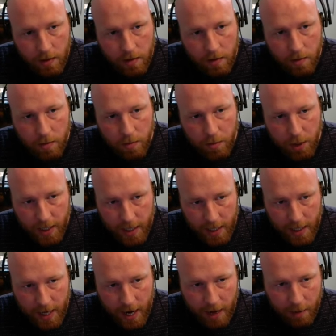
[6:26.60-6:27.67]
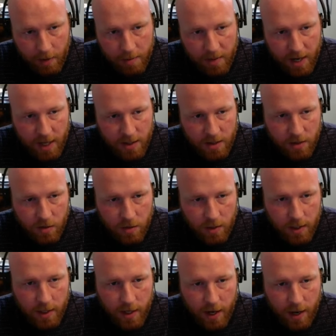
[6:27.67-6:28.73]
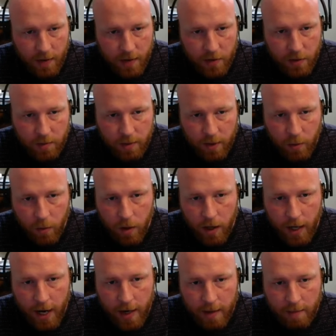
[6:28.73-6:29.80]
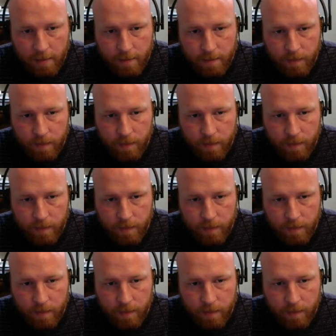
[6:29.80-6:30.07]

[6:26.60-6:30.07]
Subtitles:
bring in iRepository, and this will be work item.